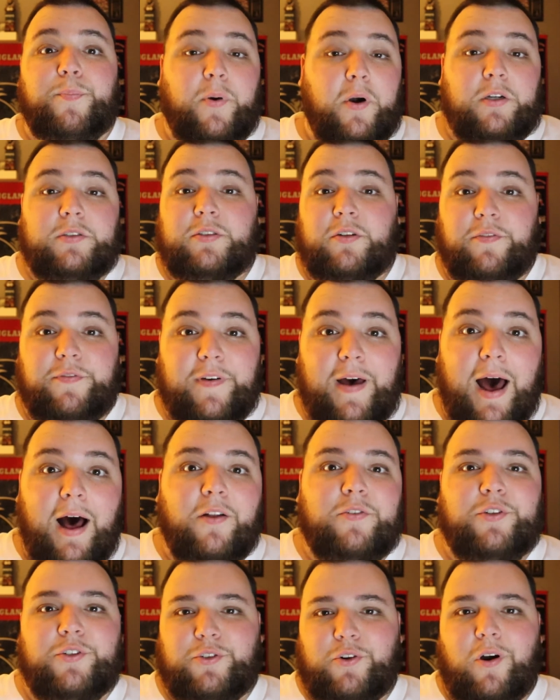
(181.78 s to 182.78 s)
personal foul,
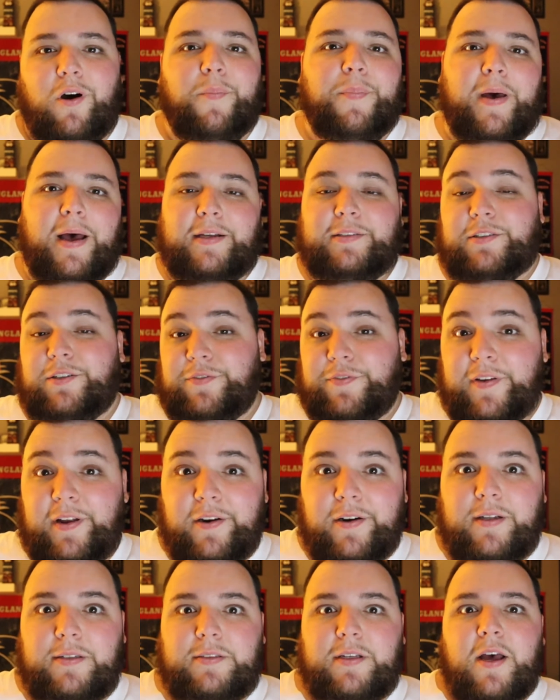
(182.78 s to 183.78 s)
to draw a pass
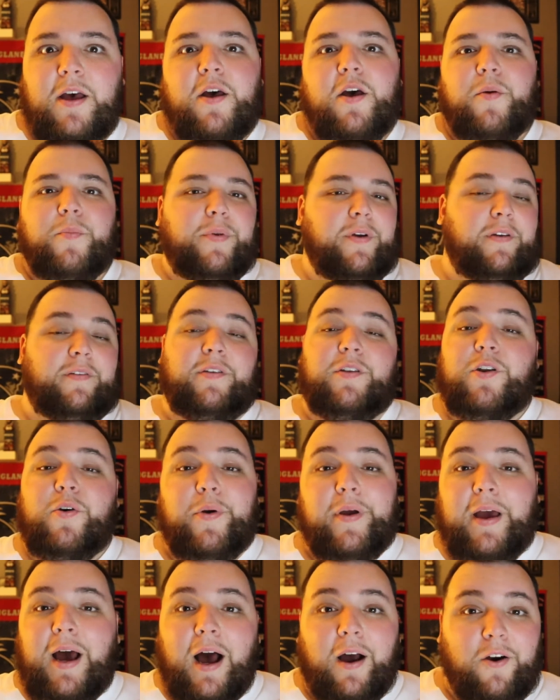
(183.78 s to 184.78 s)
interference, because he knew
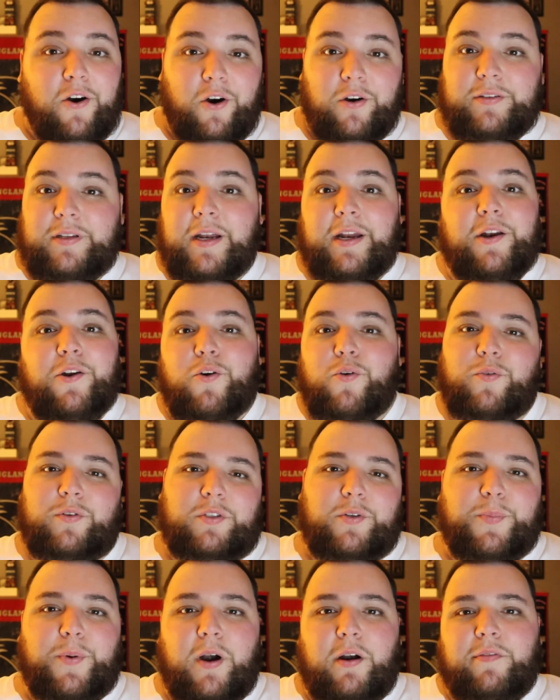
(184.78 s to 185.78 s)
he got cooked and he knew it was
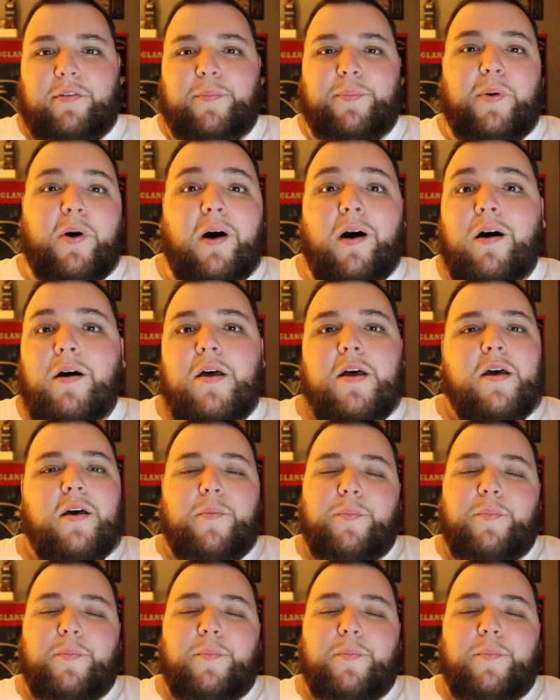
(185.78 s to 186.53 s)
a perfect ball.